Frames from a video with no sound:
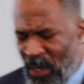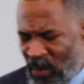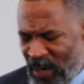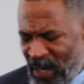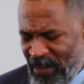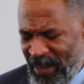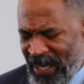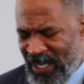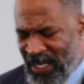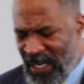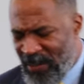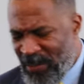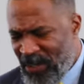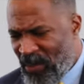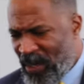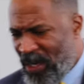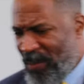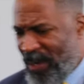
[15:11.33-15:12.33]
do you mean, Thomas?
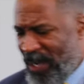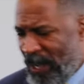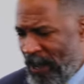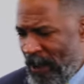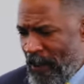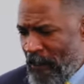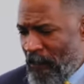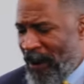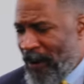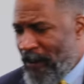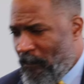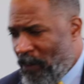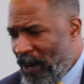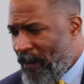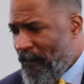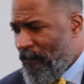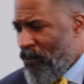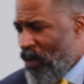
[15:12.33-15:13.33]
What do you mean?
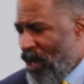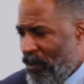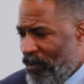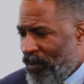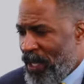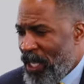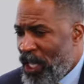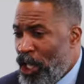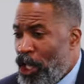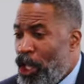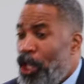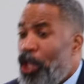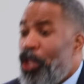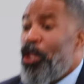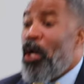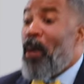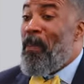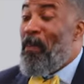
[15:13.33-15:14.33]
Well,
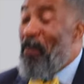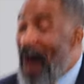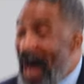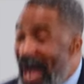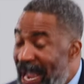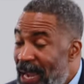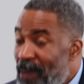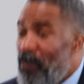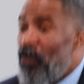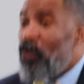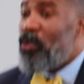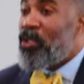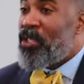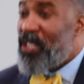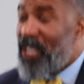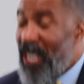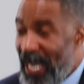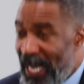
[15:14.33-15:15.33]
the Bible
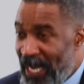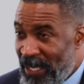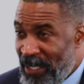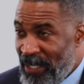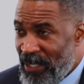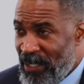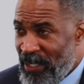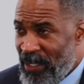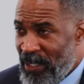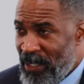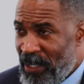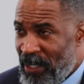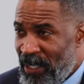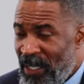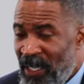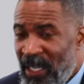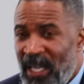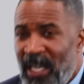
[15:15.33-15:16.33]
says,
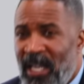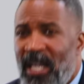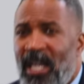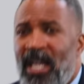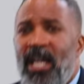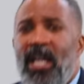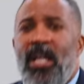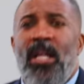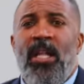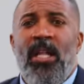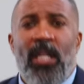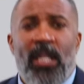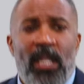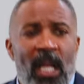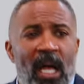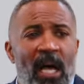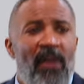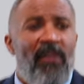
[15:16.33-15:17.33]

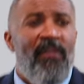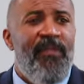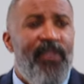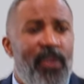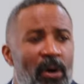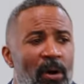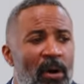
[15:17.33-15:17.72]
love your